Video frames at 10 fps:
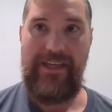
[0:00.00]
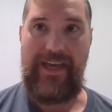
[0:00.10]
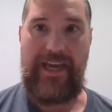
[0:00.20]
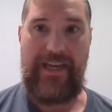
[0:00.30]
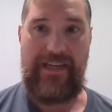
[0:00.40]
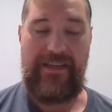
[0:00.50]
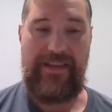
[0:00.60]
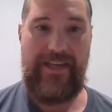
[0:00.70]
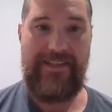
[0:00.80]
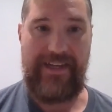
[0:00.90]
And in
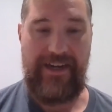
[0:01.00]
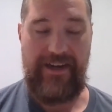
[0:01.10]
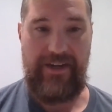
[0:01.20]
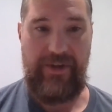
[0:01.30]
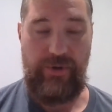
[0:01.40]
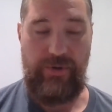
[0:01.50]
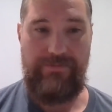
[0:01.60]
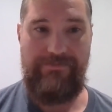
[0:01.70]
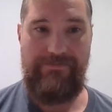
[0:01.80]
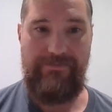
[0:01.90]
that
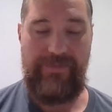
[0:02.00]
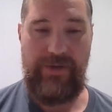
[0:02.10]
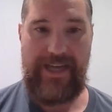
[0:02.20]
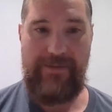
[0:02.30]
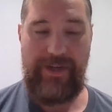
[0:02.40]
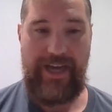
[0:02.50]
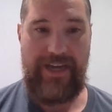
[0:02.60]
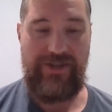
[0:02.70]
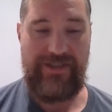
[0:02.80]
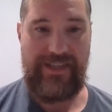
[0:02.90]
scenario, those
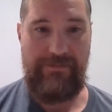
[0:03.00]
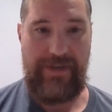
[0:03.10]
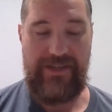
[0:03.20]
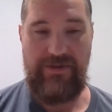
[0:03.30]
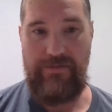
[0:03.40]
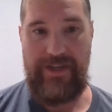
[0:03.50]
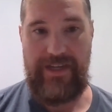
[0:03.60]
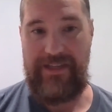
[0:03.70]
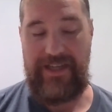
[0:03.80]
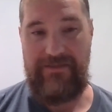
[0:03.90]
applications can be
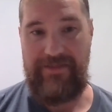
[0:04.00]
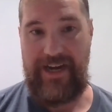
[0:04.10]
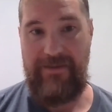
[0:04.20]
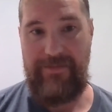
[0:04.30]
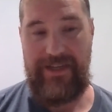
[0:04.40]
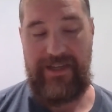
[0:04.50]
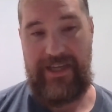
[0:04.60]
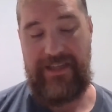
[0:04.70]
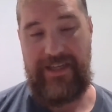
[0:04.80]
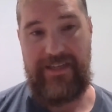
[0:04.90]
dormant in the environment,
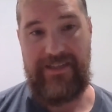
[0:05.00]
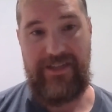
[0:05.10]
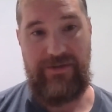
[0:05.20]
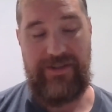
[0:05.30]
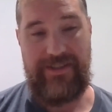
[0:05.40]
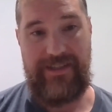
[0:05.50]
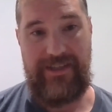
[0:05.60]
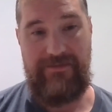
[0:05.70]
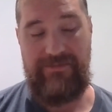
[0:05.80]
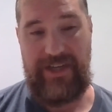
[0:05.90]
and then as soon as
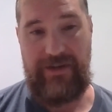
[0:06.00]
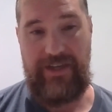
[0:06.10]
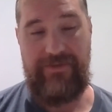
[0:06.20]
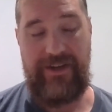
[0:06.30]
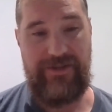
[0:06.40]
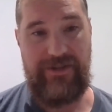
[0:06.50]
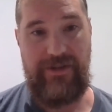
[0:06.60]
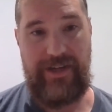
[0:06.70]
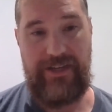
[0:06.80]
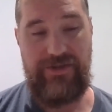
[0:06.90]
if there's a
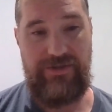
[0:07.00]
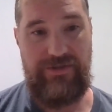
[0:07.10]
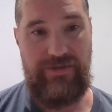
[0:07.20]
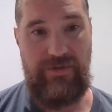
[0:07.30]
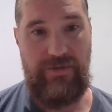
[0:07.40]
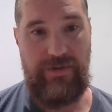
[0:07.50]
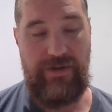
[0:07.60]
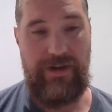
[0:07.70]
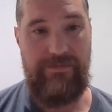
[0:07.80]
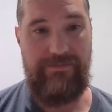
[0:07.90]
credential
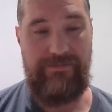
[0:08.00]
or